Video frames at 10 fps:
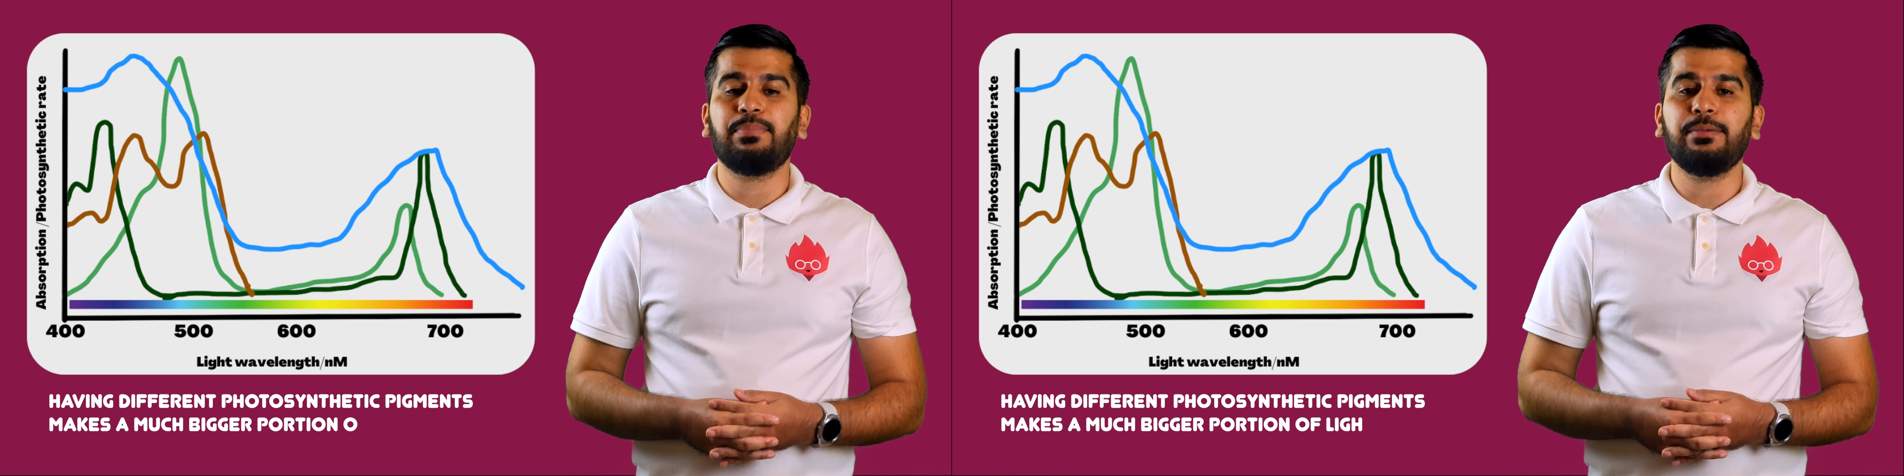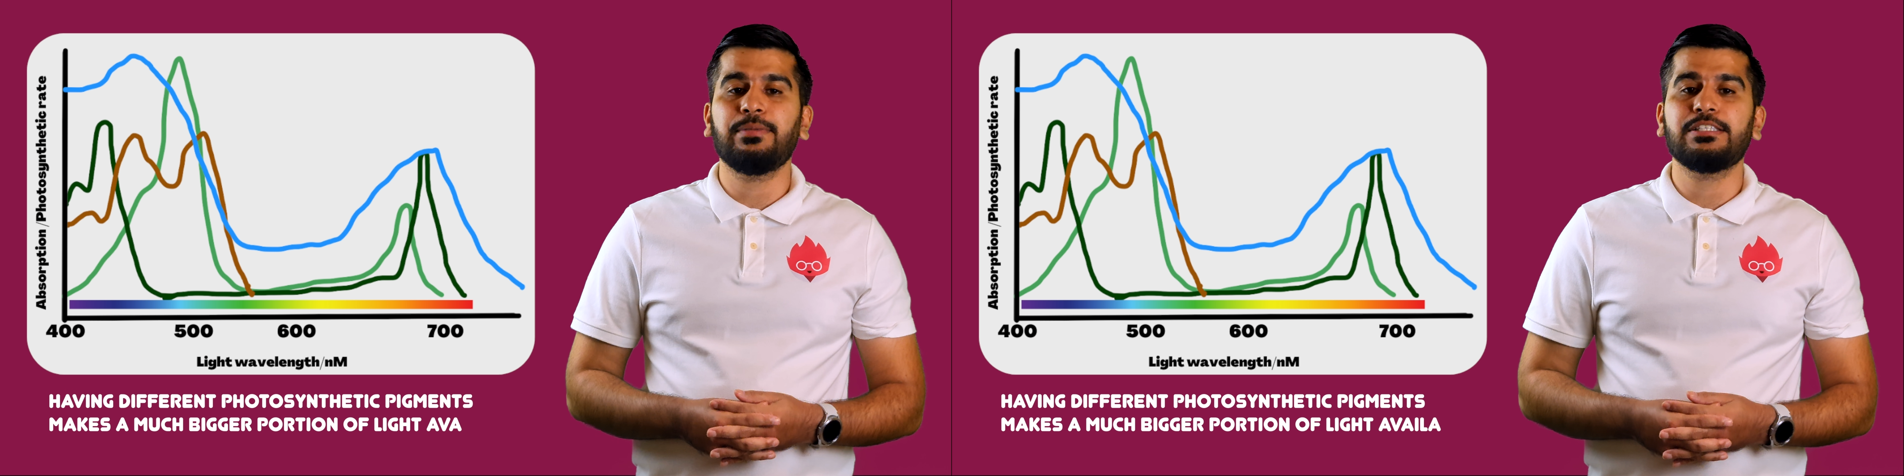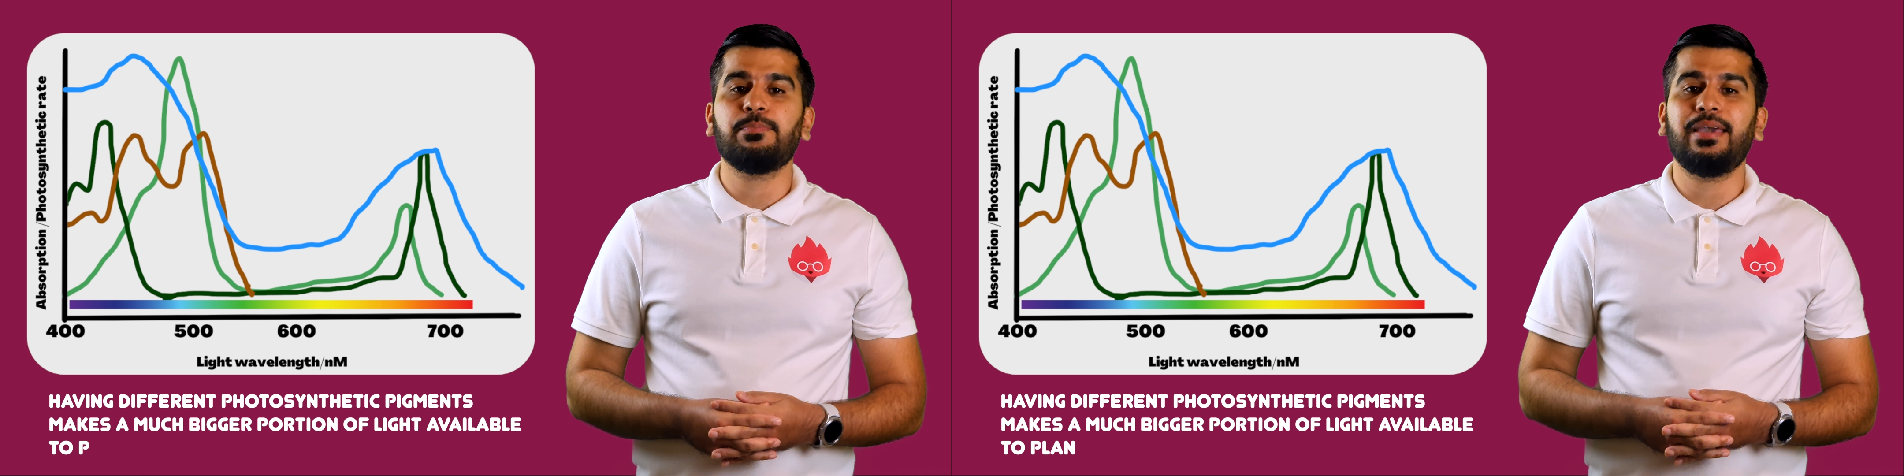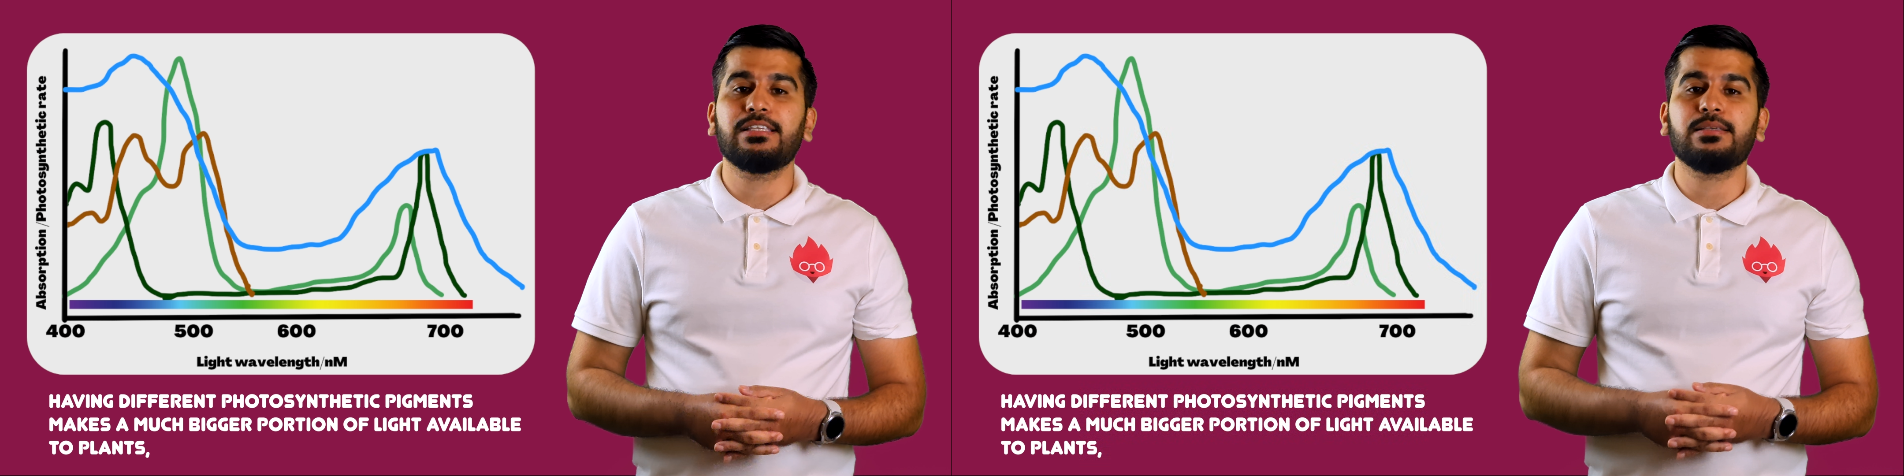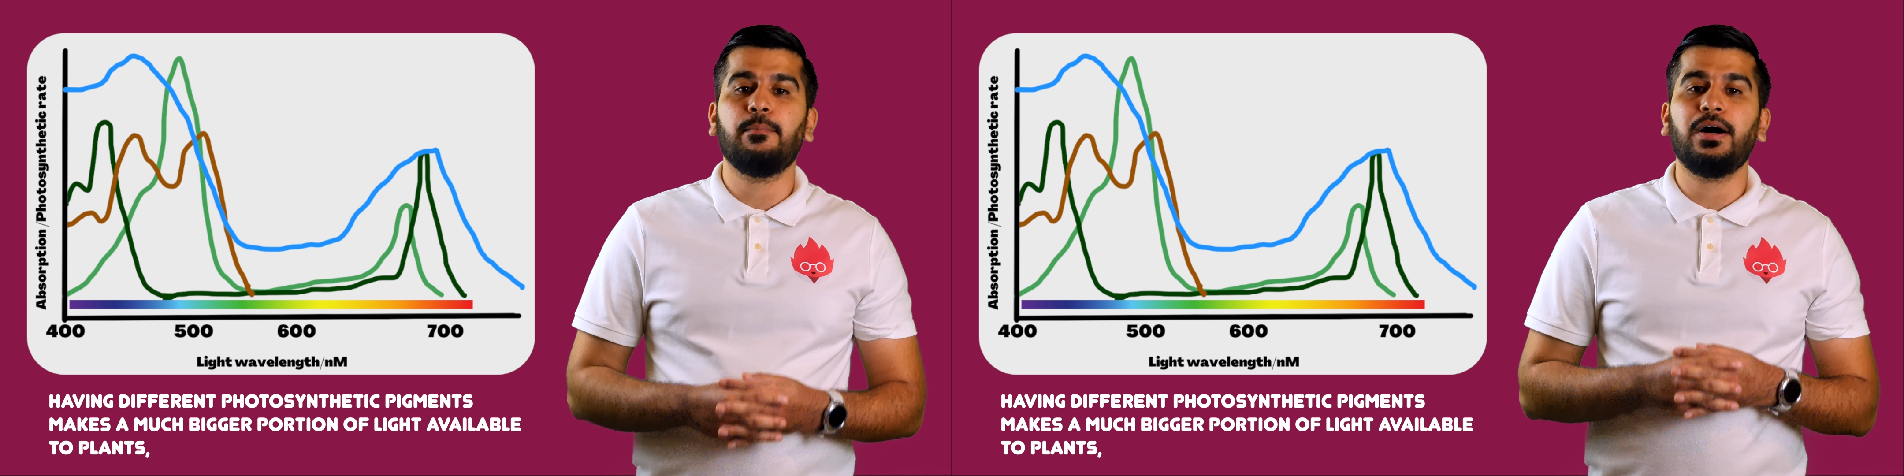pigments
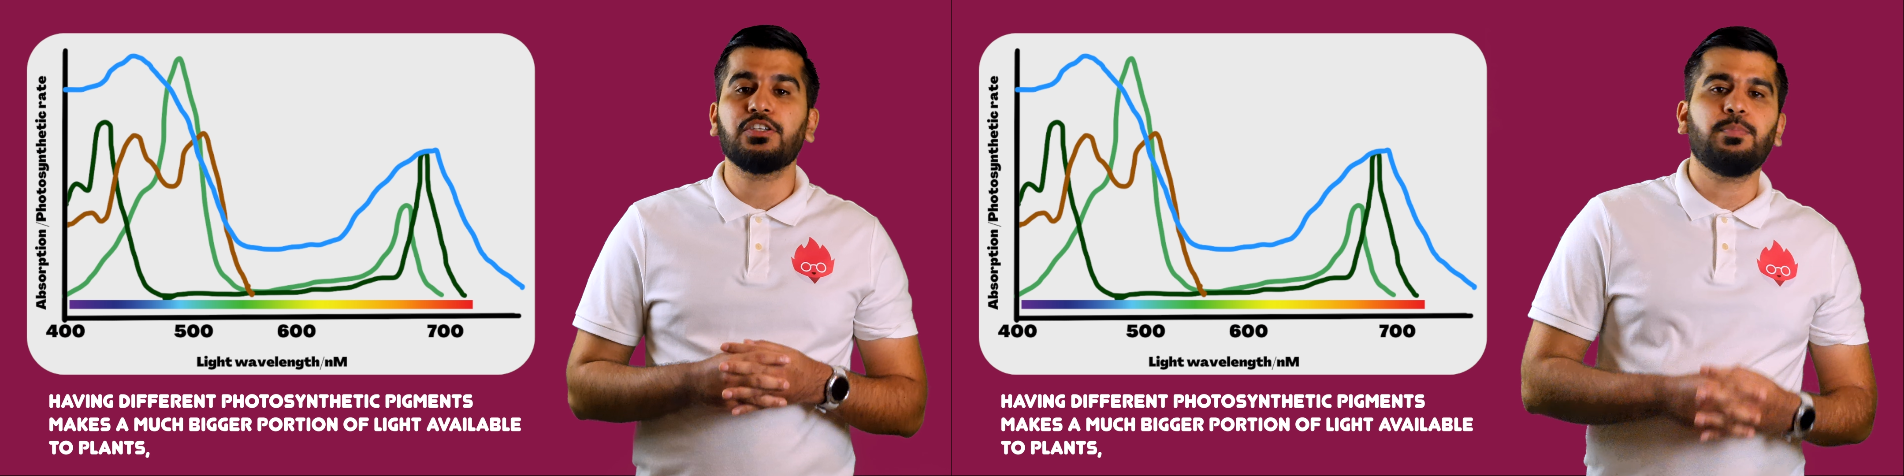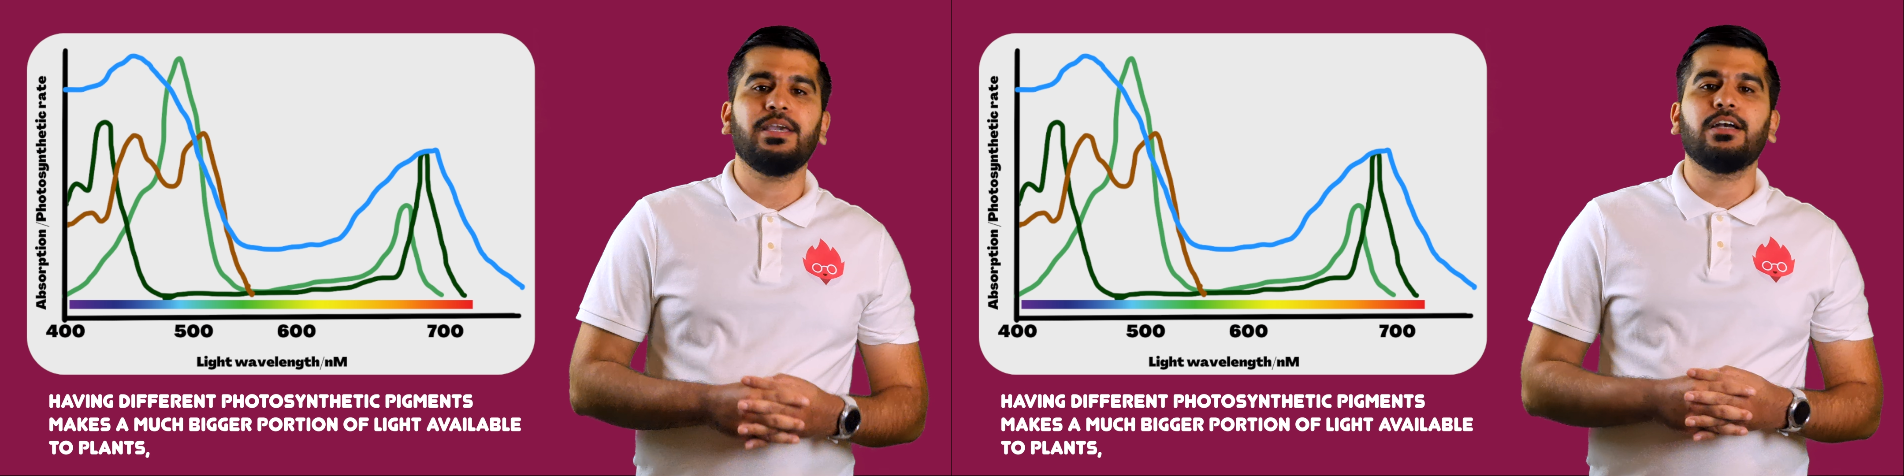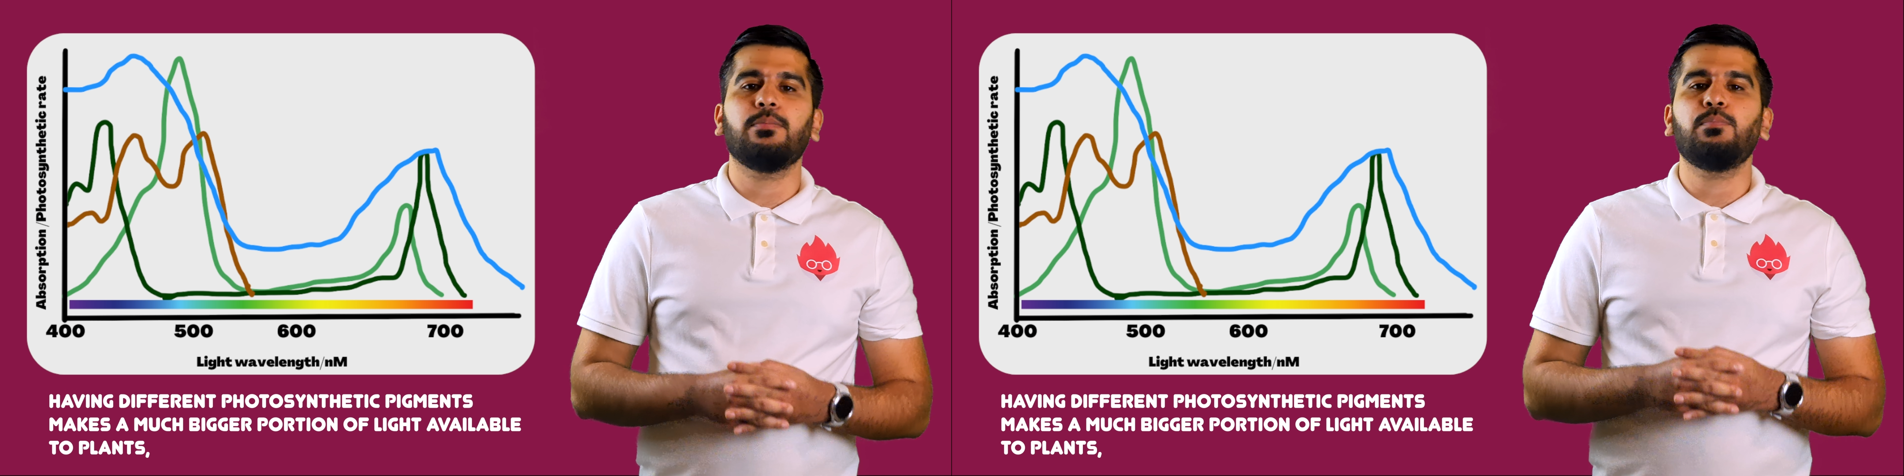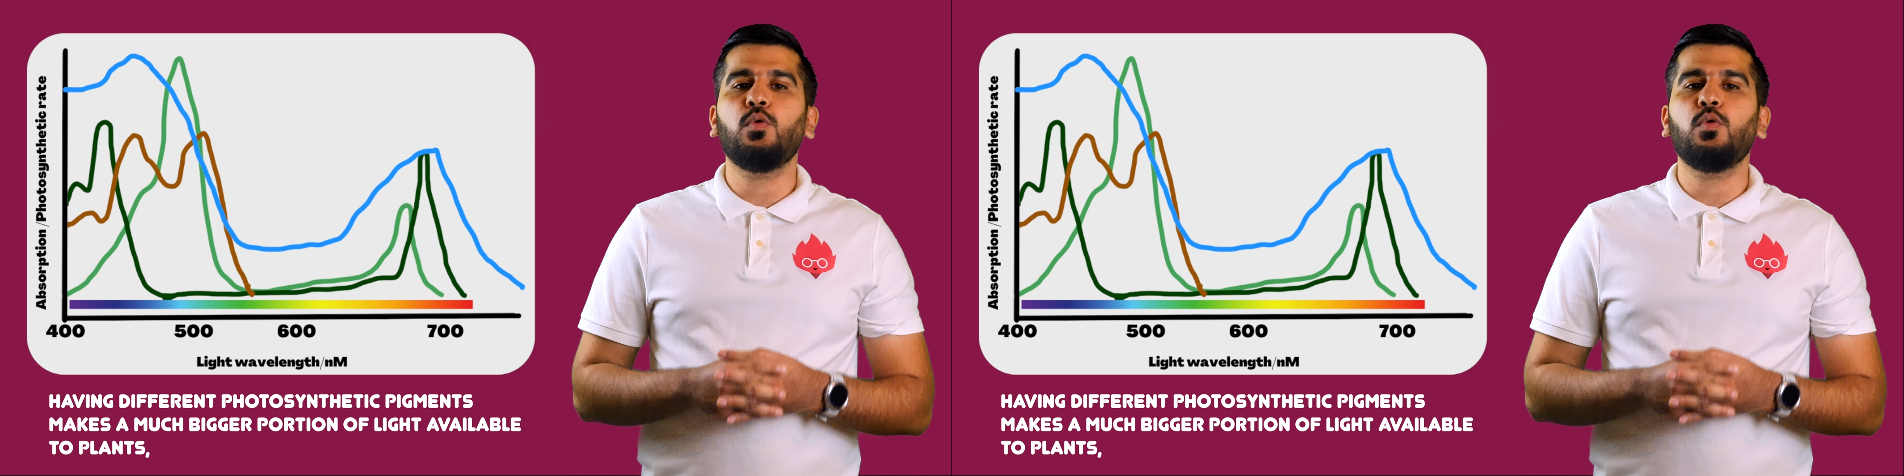makes a much bigger